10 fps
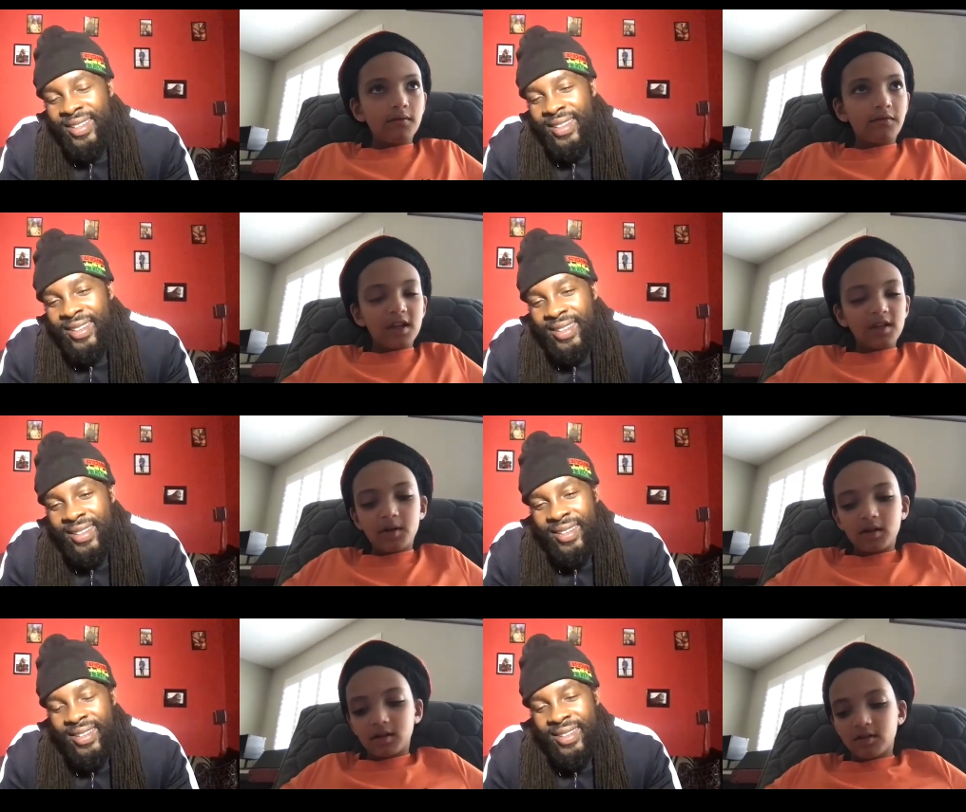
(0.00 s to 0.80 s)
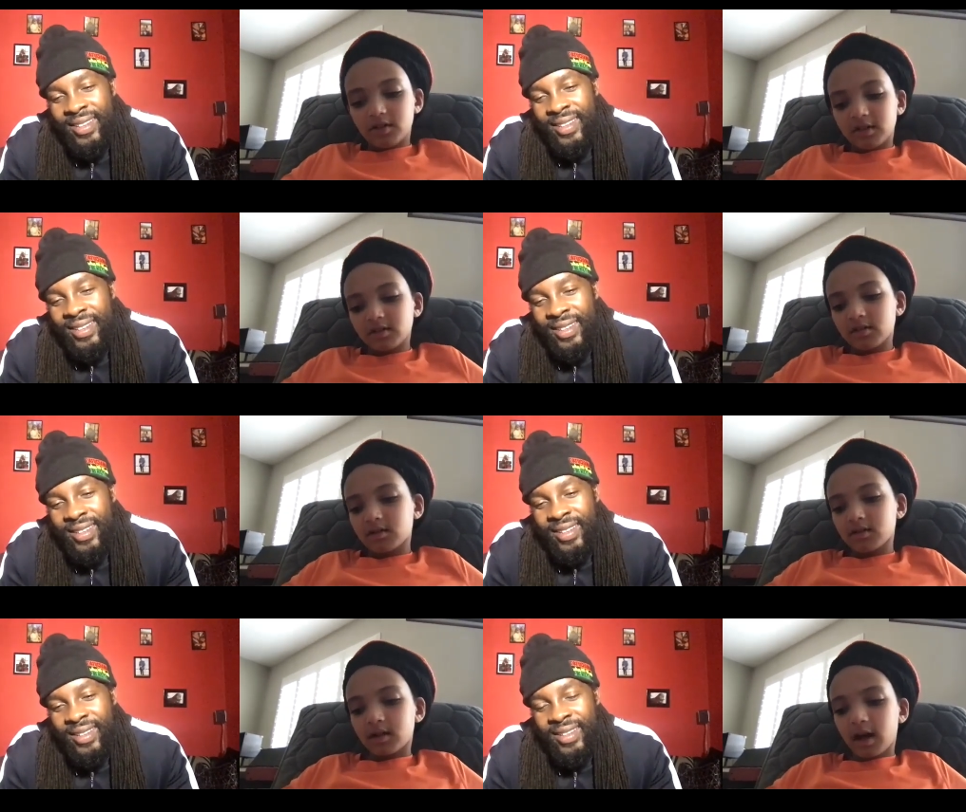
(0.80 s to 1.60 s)
Speaker 1: Facebook is just
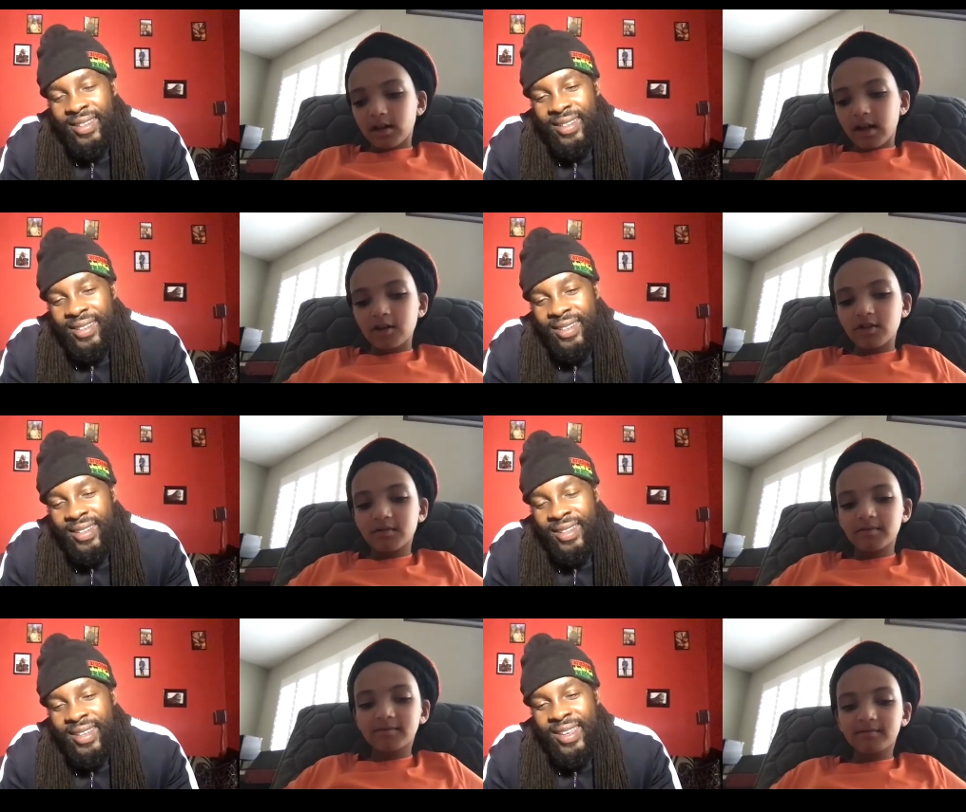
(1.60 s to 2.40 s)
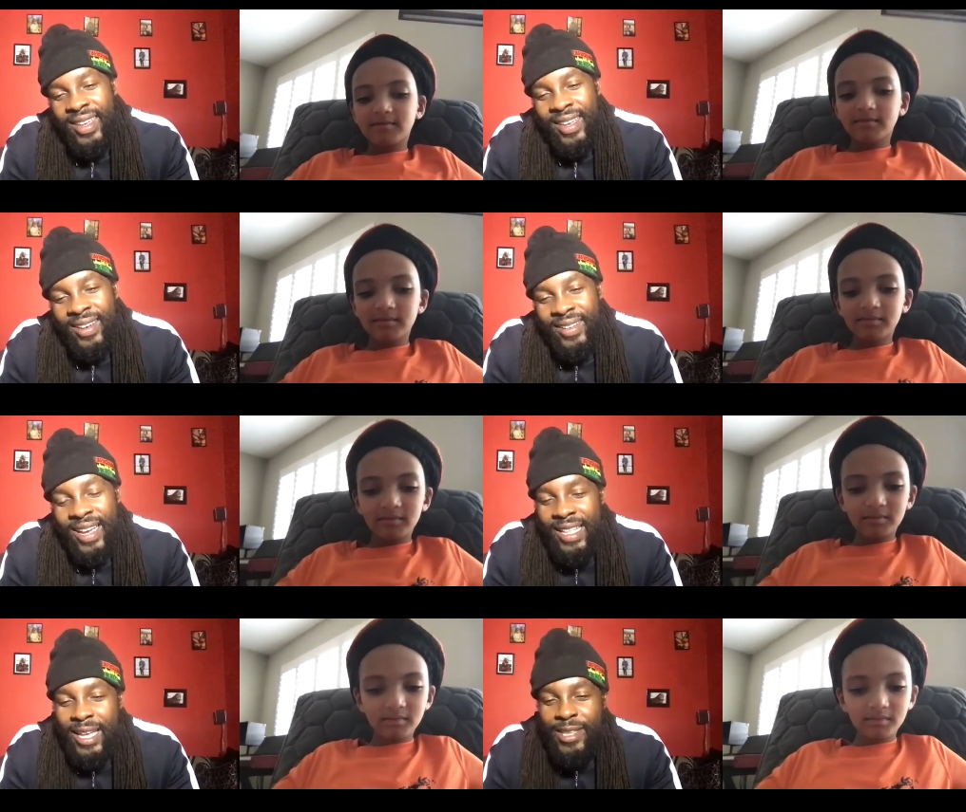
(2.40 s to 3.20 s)
Kailash.
Speaker 2: All
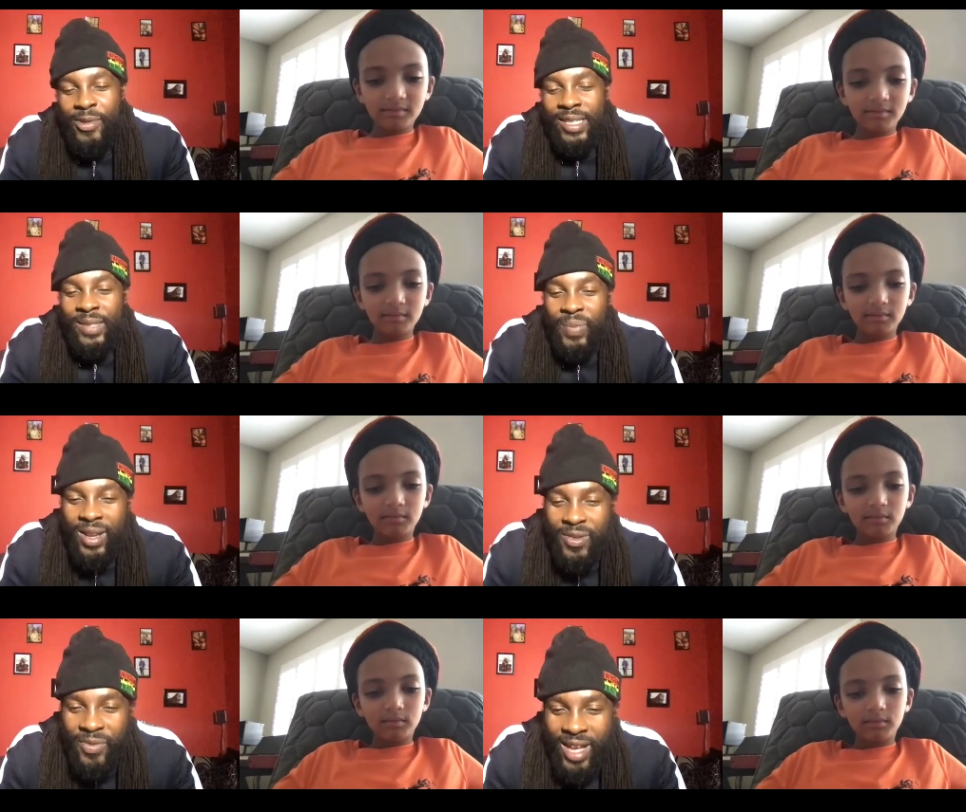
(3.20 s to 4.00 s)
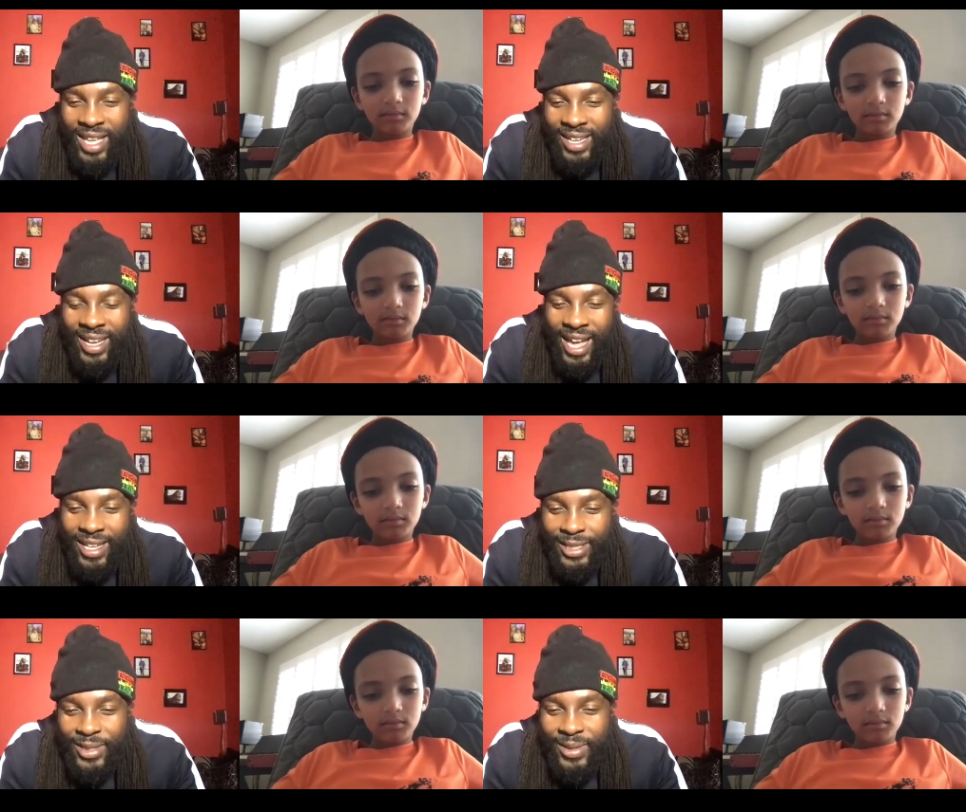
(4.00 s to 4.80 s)
right. Are you on Spotify and
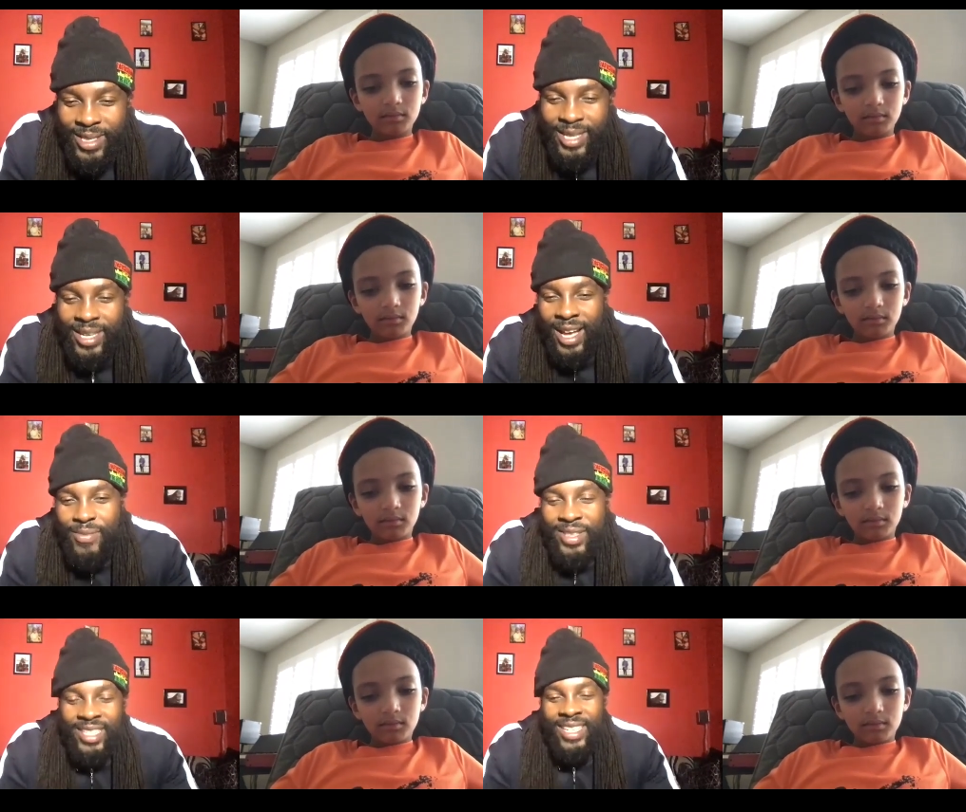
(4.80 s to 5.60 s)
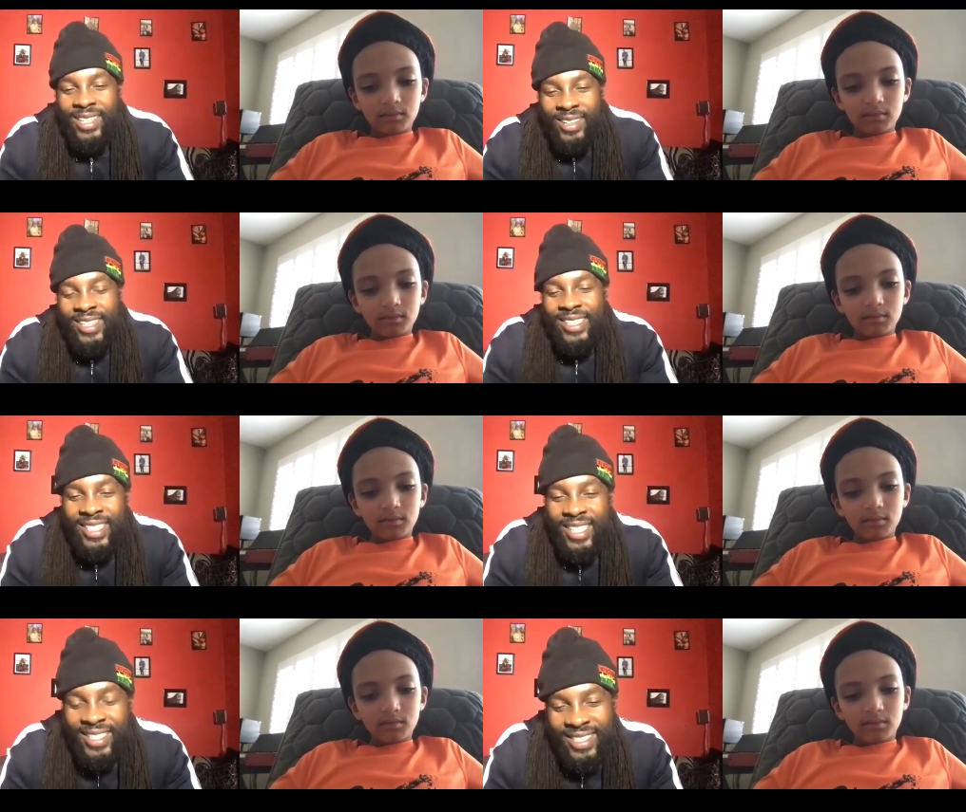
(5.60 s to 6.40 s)
iTunes and Amazon and all these
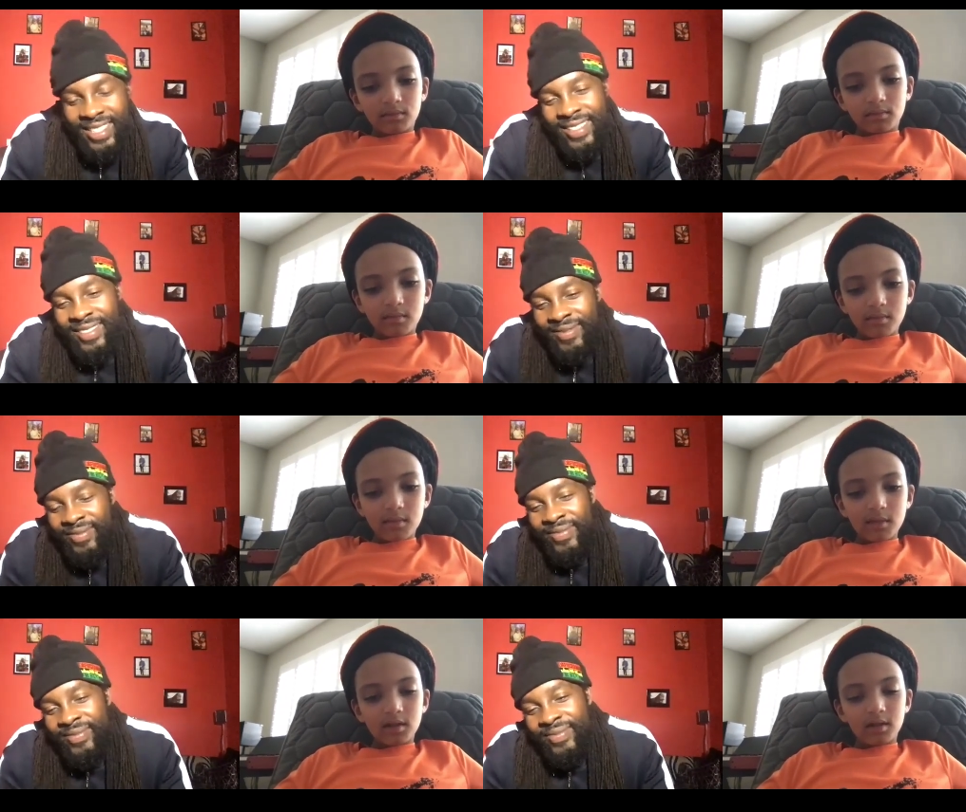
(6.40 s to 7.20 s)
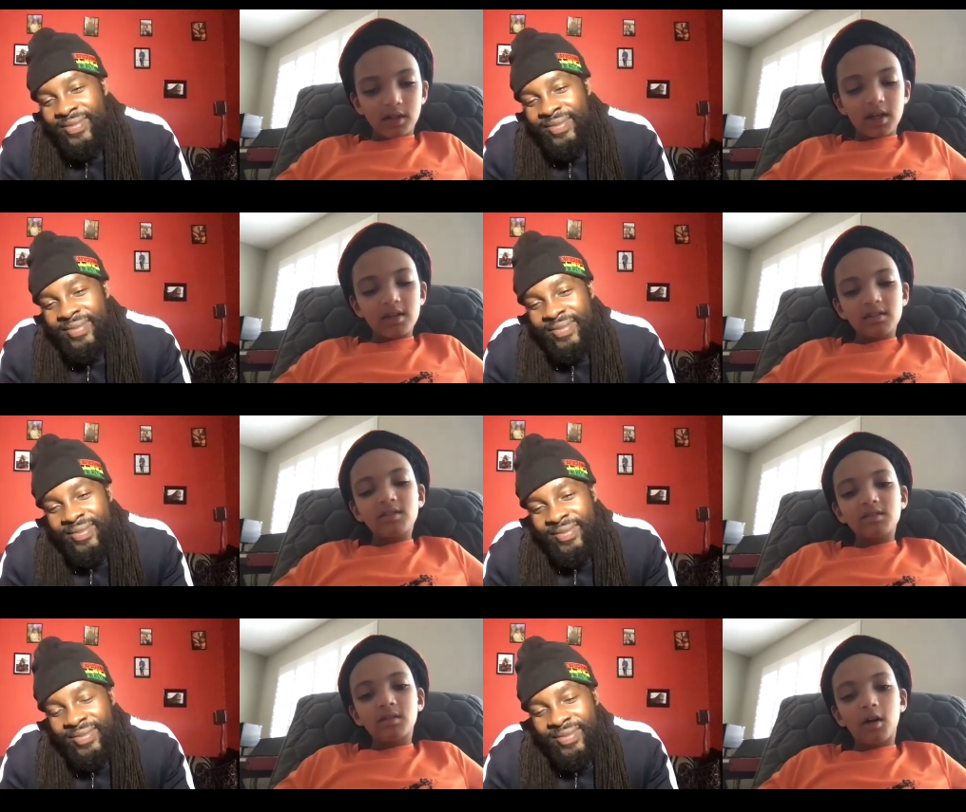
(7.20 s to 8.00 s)
things?
Speaker 1: Yes,
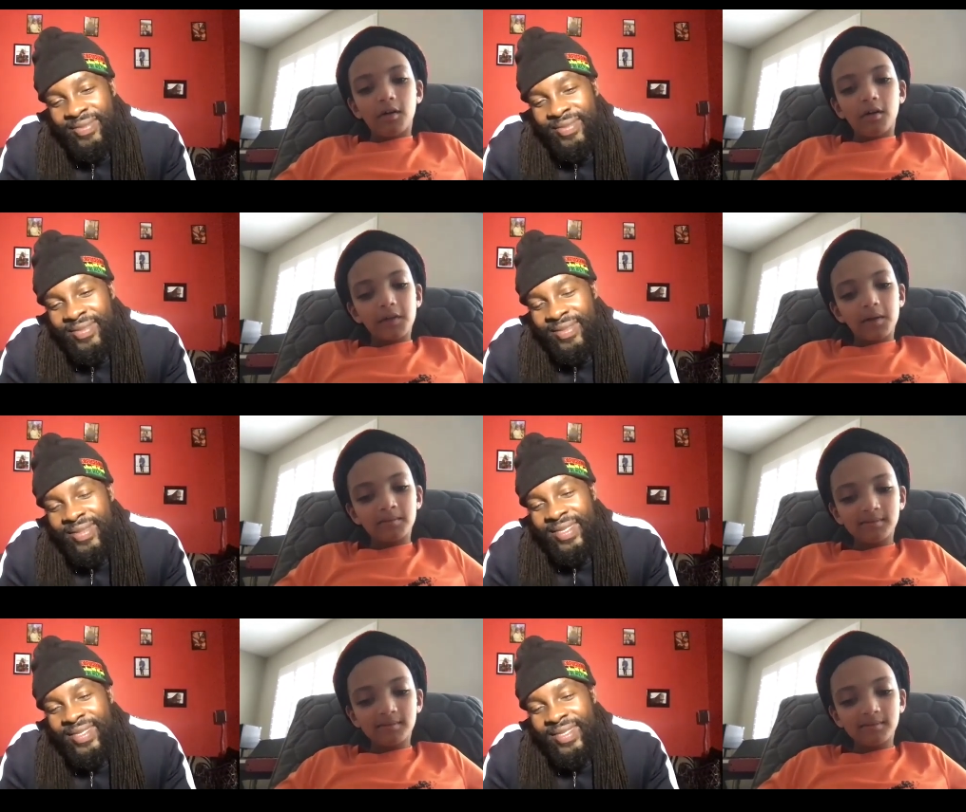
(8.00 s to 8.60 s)
all of them.